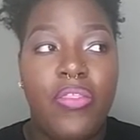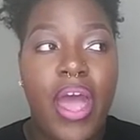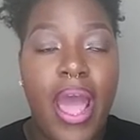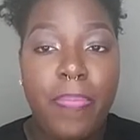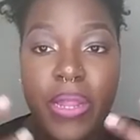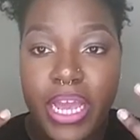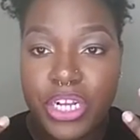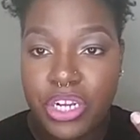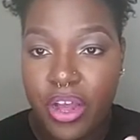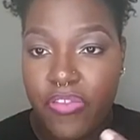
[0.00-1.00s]
the
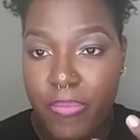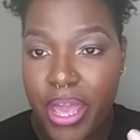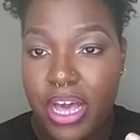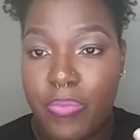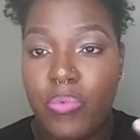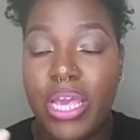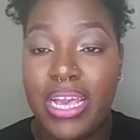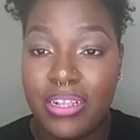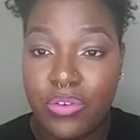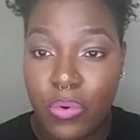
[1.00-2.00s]
application of the makeup
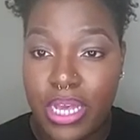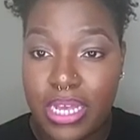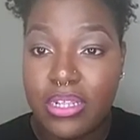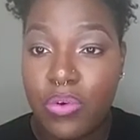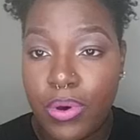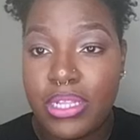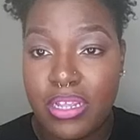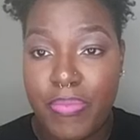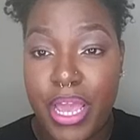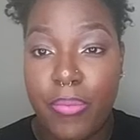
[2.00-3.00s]
is going
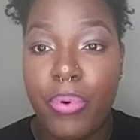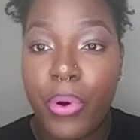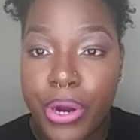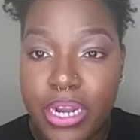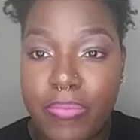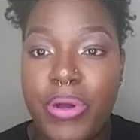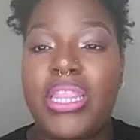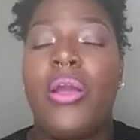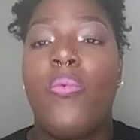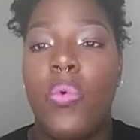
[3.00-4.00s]
to be important,
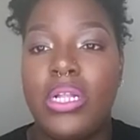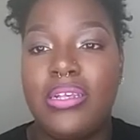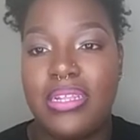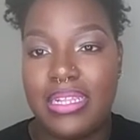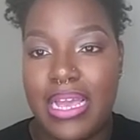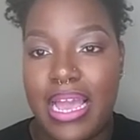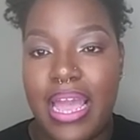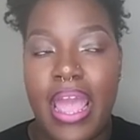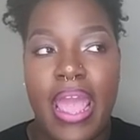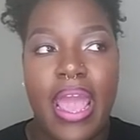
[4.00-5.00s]
but they want to
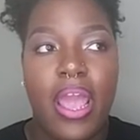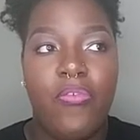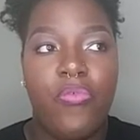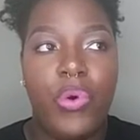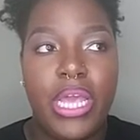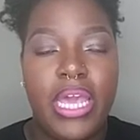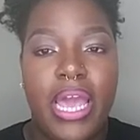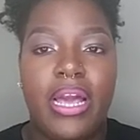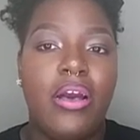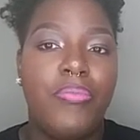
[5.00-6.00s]
see if we
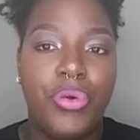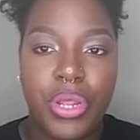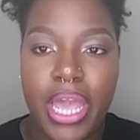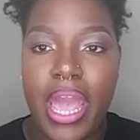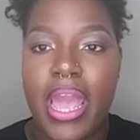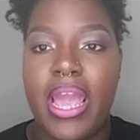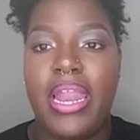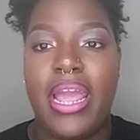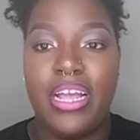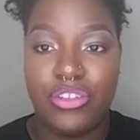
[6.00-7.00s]
can communicate
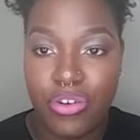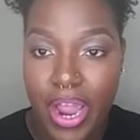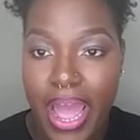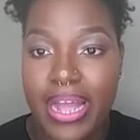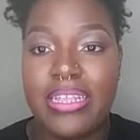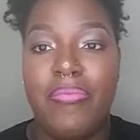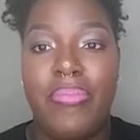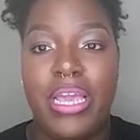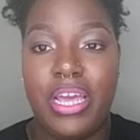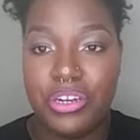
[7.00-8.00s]
and interact and
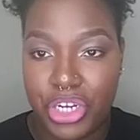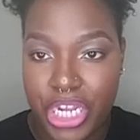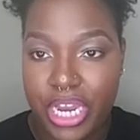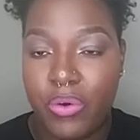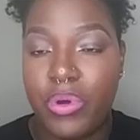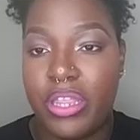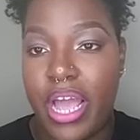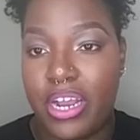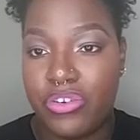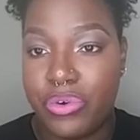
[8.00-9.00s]
be energetic with the
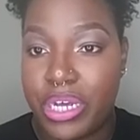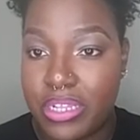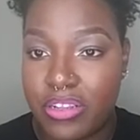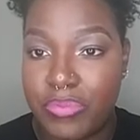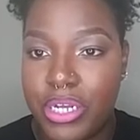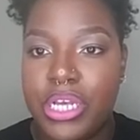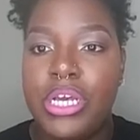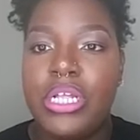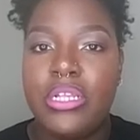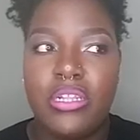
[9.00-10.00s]
actual customer
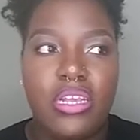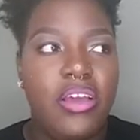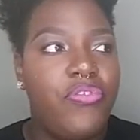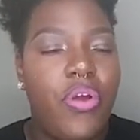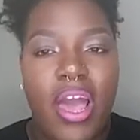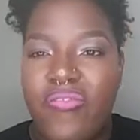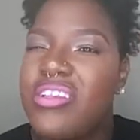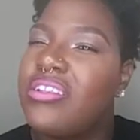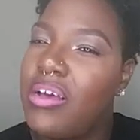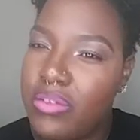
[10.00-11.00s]
to see if you have
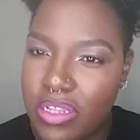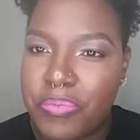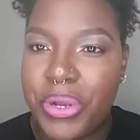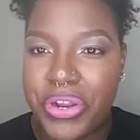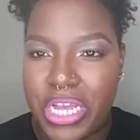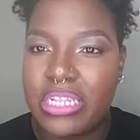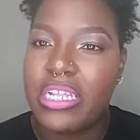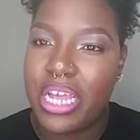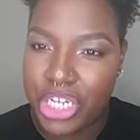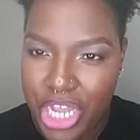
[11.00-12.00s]
sales
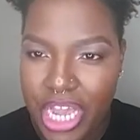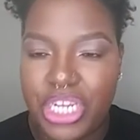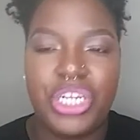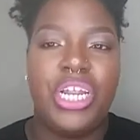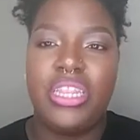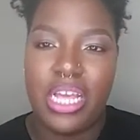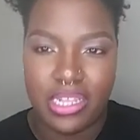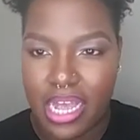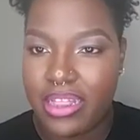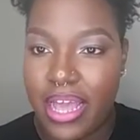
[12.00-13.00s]
experience, education, and
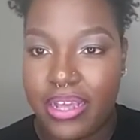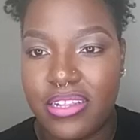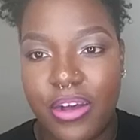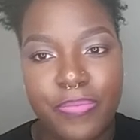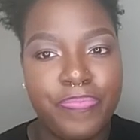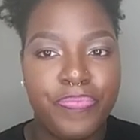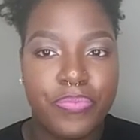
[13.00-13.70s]
things like that. So